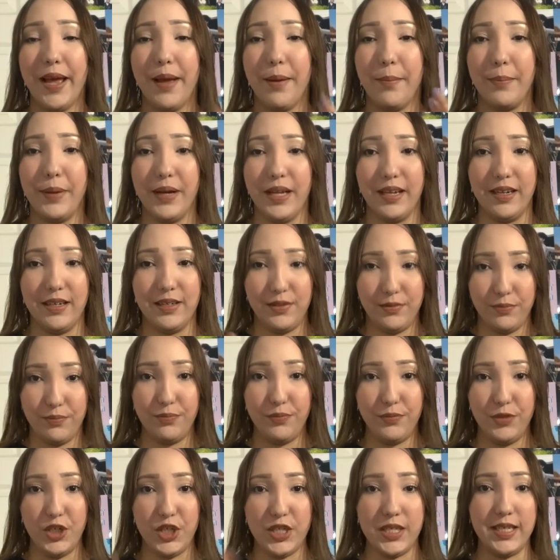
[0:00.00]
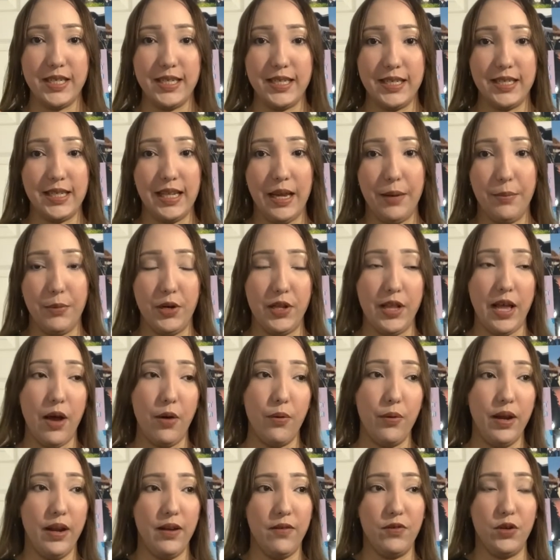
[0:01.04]
but just a disclaimer, that
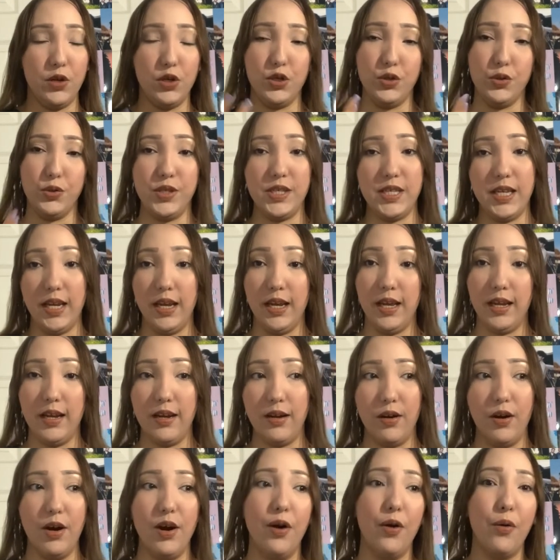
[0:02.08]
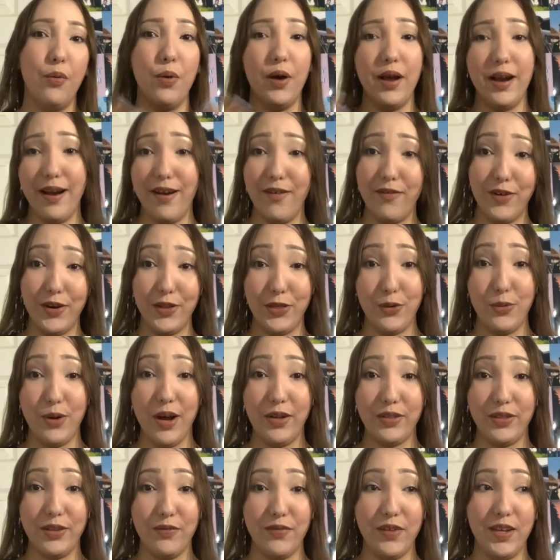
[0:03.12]
way if you do see it or whatever
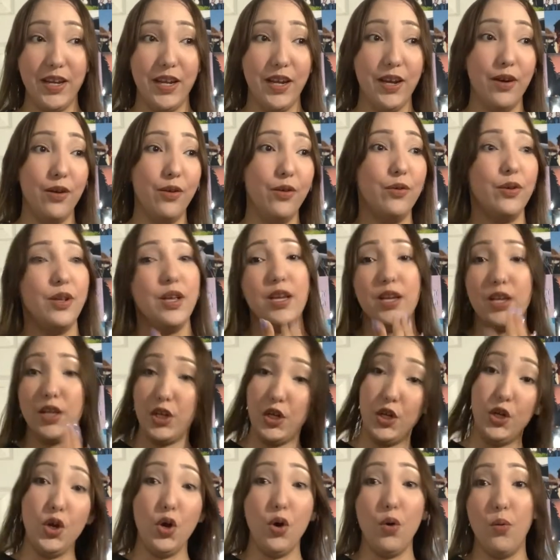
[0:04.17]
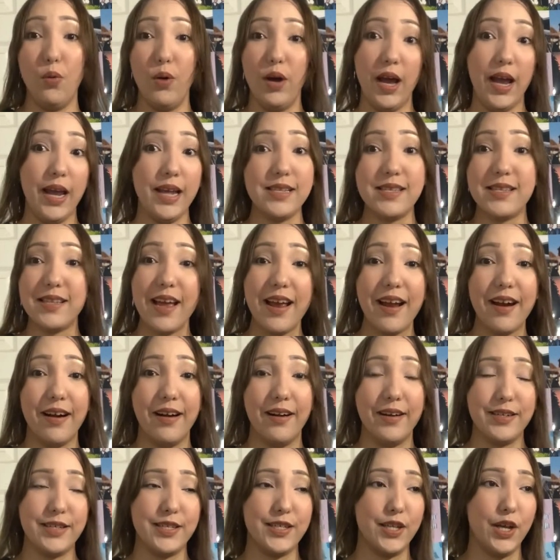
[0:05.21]
throughout the video, you know why it's
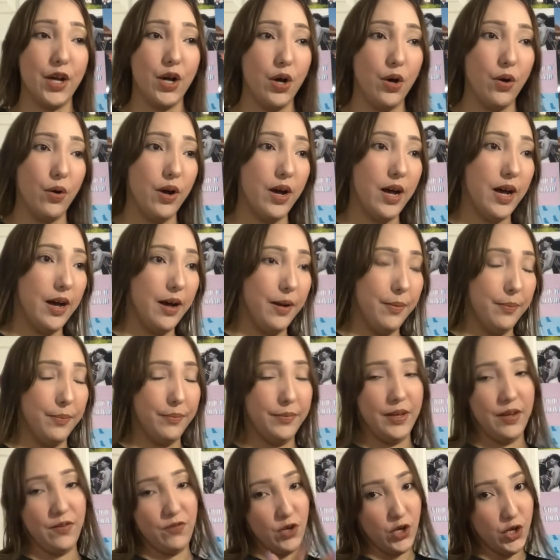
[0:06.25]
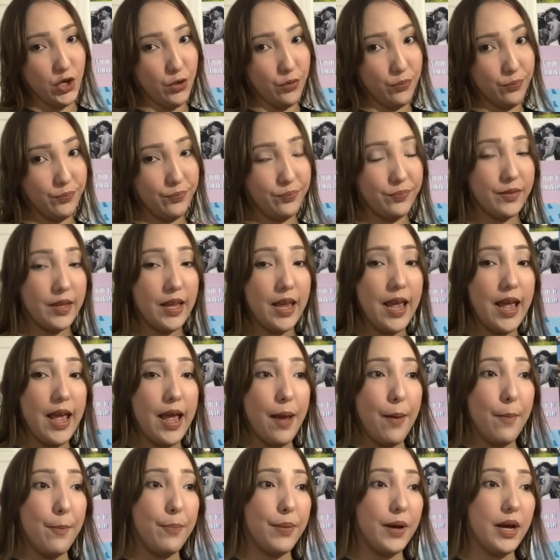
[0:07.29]
there. So if you're new.
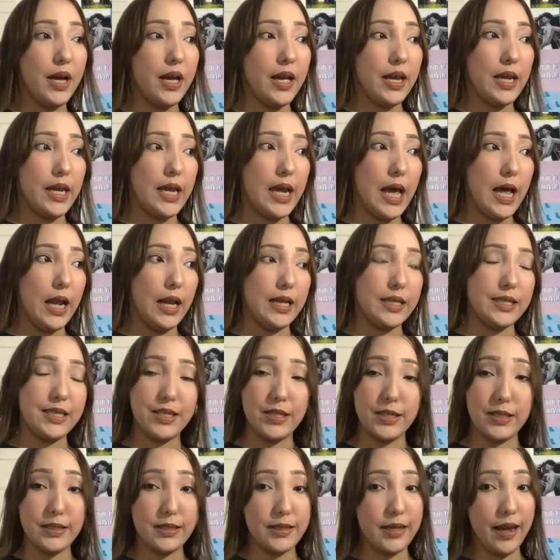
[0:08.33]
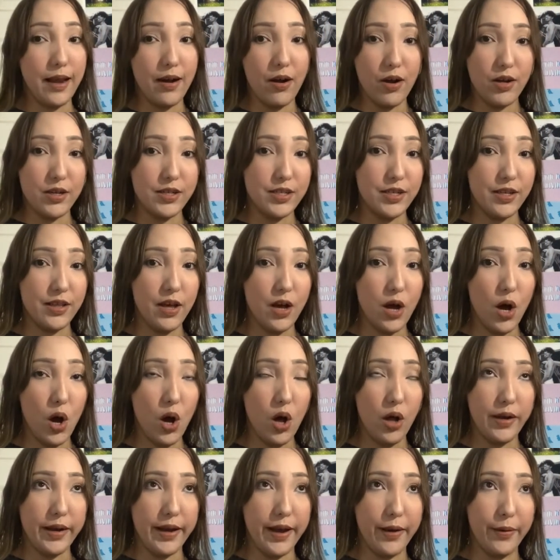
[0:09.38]
But yeah, let's just get on to the haul
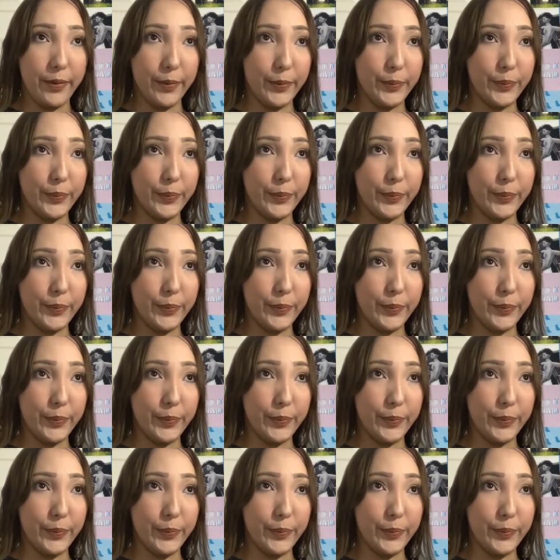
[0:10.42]
now.